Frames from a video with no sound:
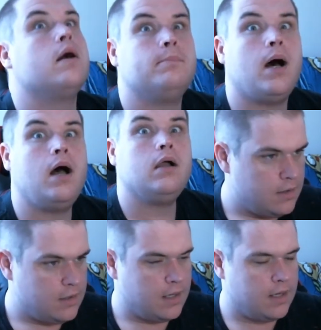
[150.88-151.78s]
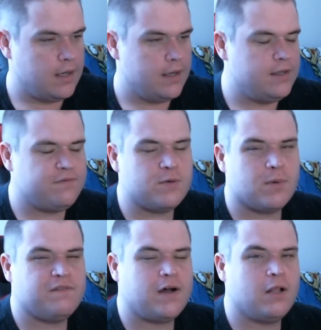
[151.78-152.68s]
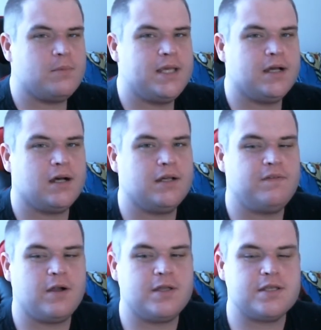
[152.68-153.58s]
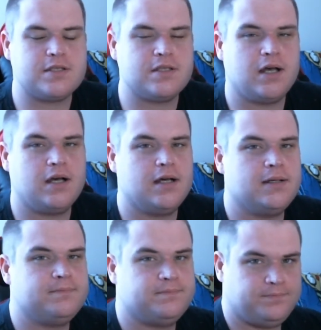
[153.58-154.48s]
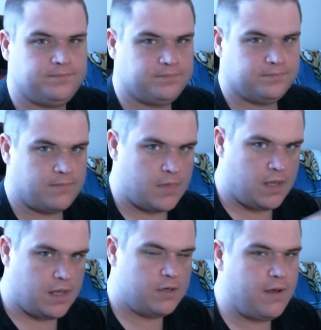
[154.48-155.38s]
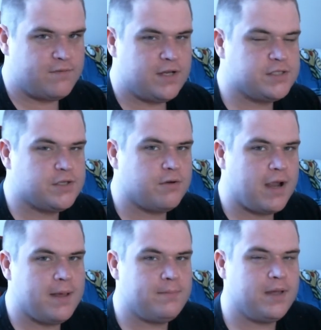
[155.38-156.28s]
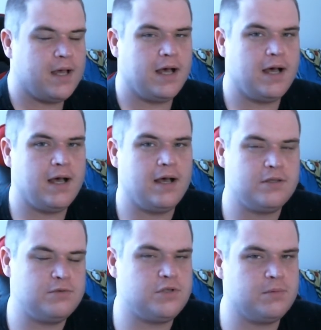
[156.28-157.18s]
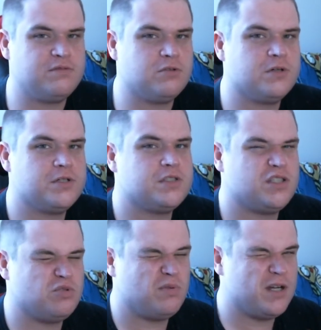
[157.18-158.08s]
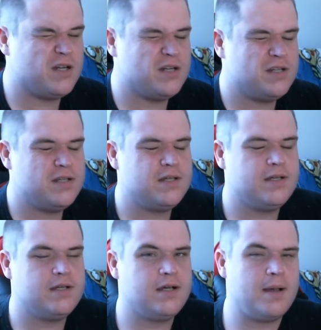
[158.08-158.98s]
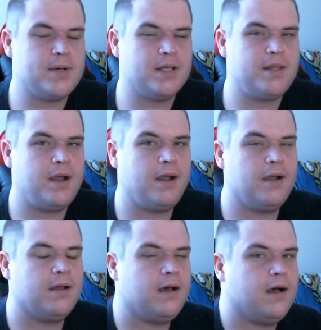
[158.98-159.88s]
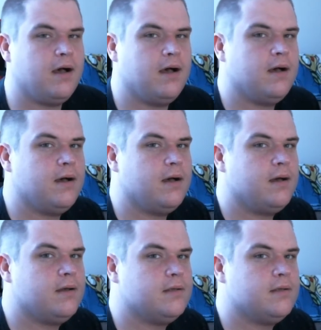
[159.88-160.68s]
Pogger. If you want to follow me on various... I do have an Instagram, YouTube, of course, Twitter, I'm on there. I